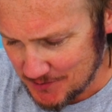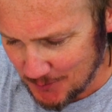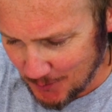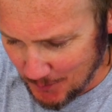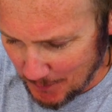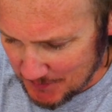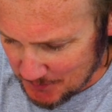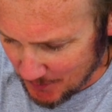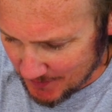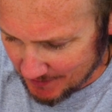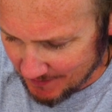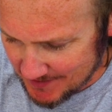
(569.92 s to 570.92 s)
sure what this
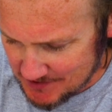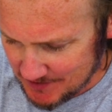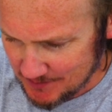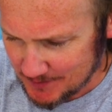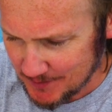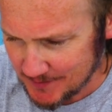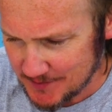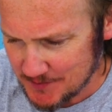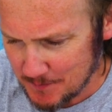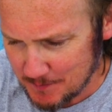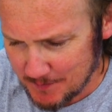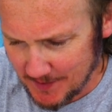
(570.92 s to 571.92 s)
what here. It actually looks like it's
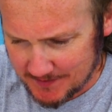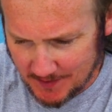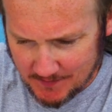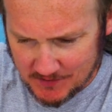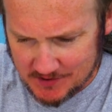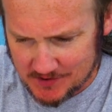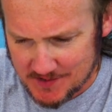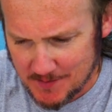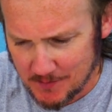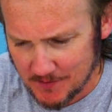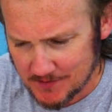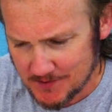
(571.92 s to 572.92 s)
some. I don't know if this is
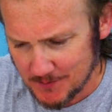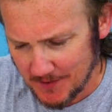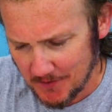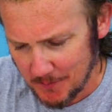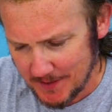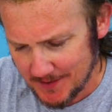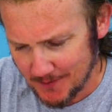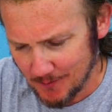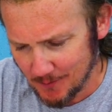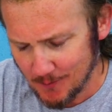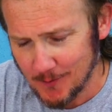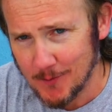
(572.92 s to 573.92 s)
separate to the other bit
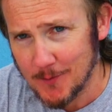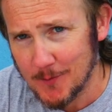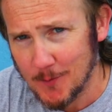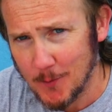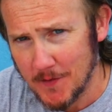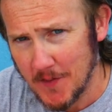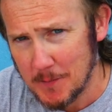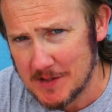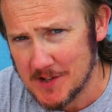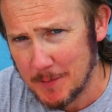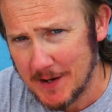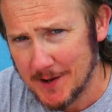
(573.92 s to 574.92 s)
or or the other
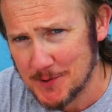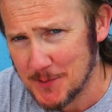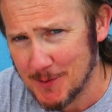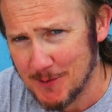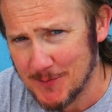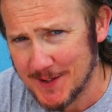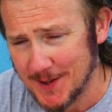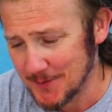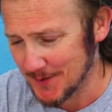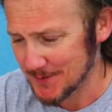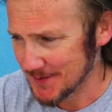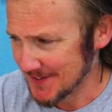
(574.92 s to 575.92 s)
bit's coming out as well. I really don't
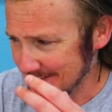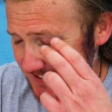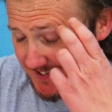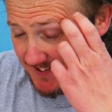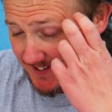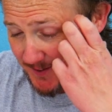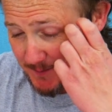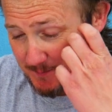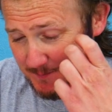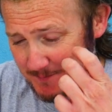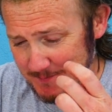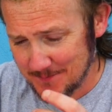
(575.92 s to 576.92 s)
know because
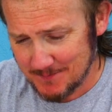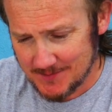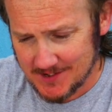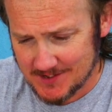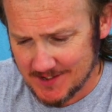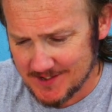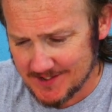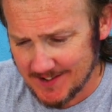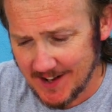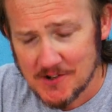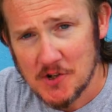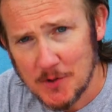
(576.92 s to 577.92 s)
um, this
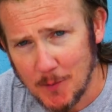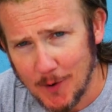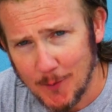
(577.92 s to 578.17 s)
isn't actually what I